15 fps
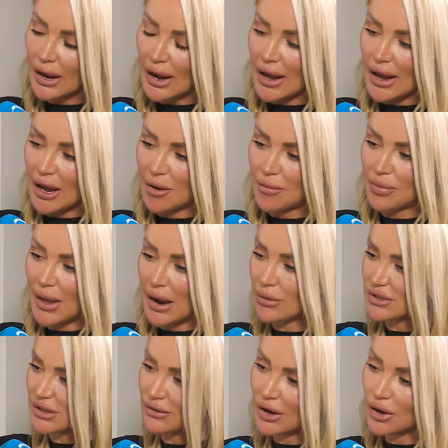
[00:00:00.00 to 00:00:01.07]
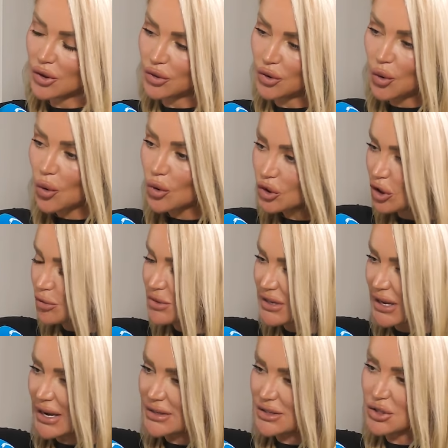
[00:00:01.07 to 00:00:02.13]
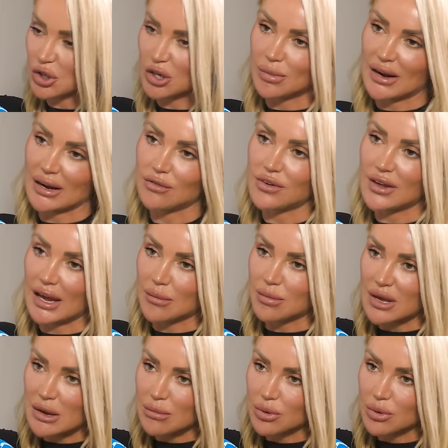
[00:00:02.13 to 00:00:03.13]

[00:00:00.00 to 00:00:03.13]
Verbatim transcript: um, I was like, well, all the upstairs is going to be like VIP